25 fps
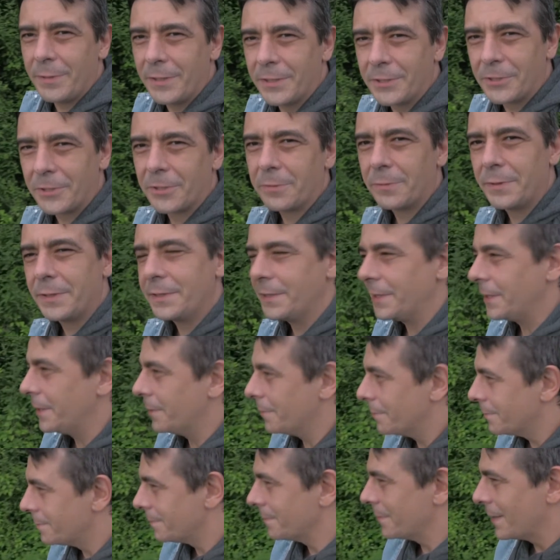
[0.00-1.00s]
Germany.
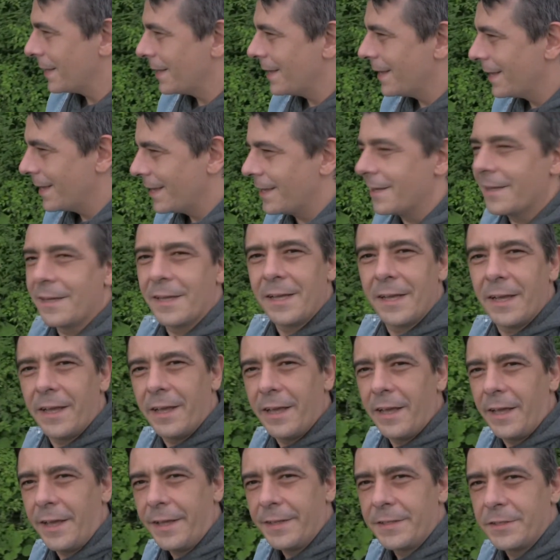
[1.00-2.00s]

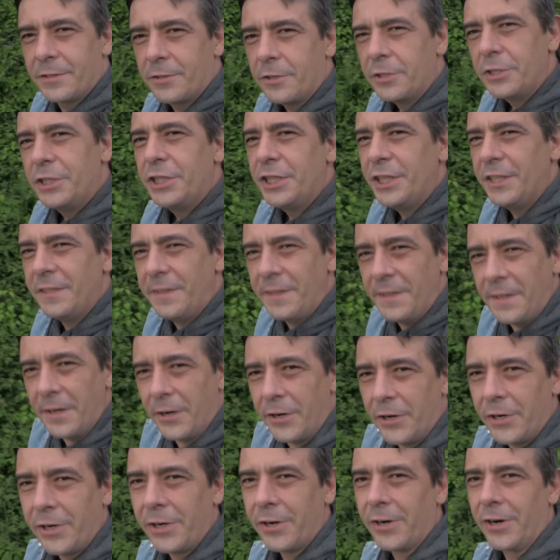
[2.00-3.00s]
It's the
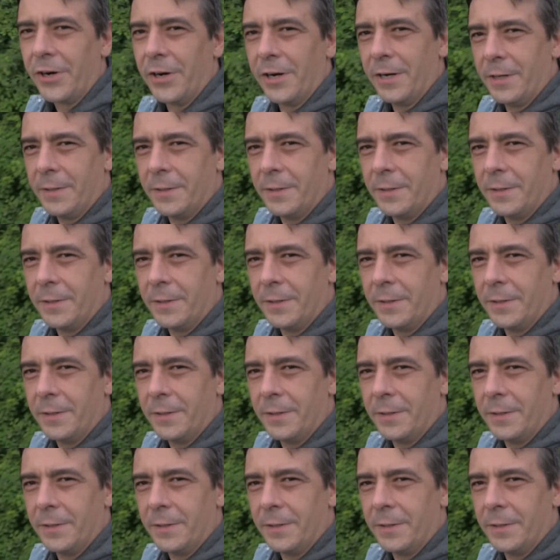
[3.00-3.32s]
GDR,